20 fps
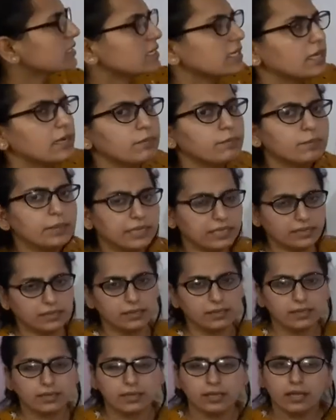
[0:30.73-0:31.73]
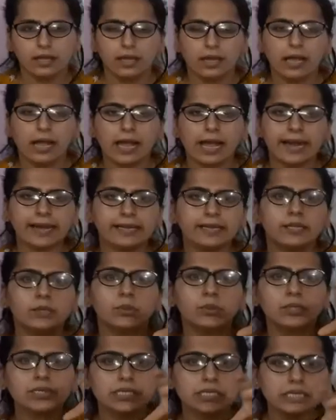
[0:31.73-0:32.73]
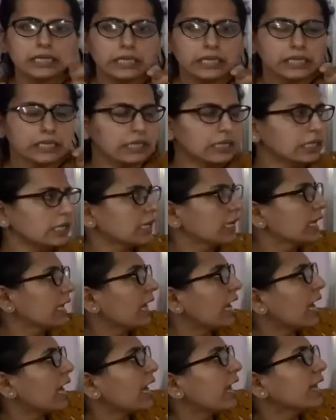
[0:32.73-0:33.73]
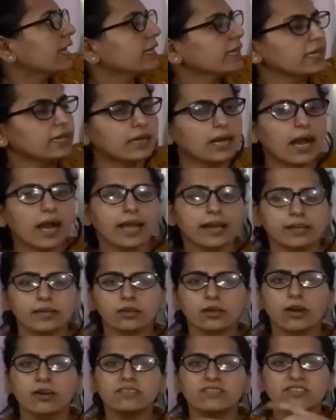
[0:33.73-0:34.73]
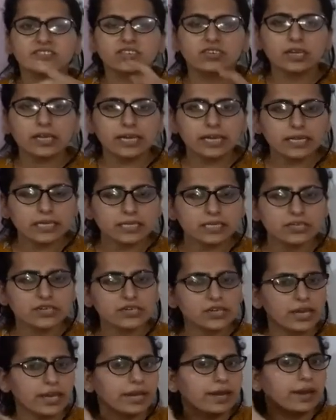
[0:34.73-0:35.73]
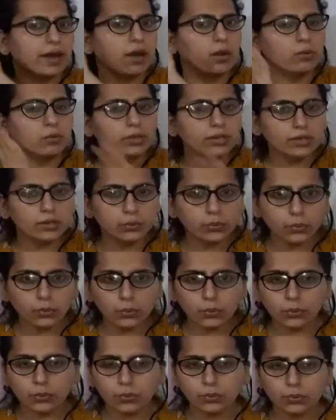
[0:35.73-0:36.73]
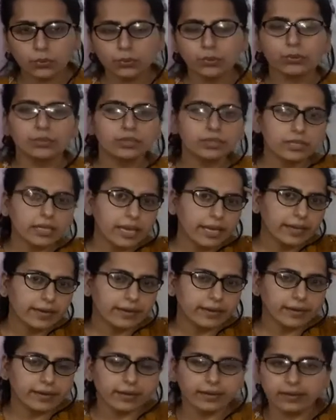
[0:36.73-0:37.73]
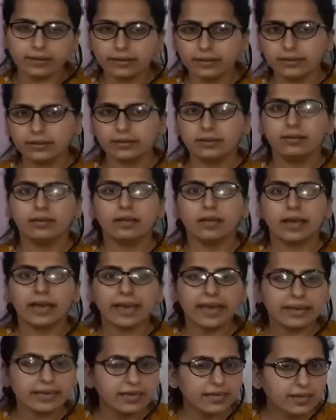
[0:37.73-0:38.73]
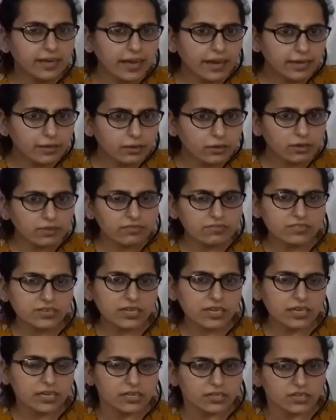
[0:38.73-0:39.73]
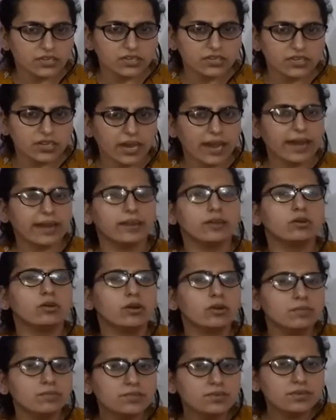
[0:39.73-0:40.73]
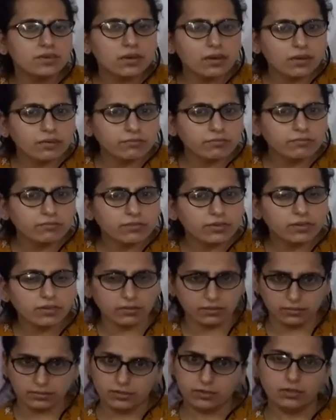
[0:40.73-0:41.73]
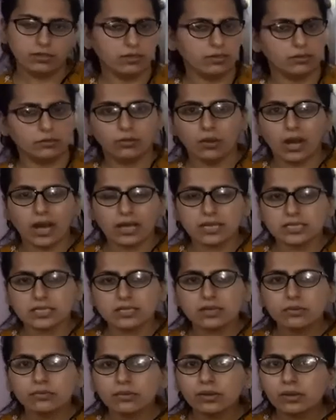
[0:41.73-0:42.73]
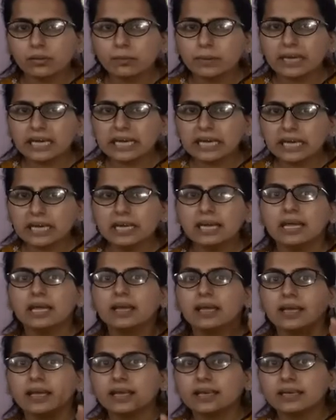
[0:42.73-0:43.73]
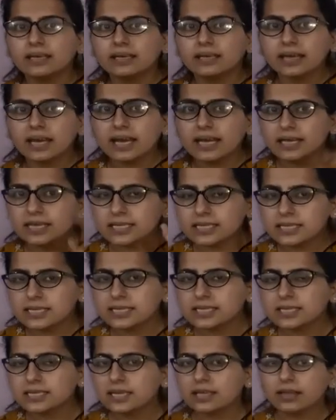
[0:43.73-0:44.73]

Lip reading: tell me, had you seen any kind of change around you? Think, any kind of change had you observed? Your answer will be yes.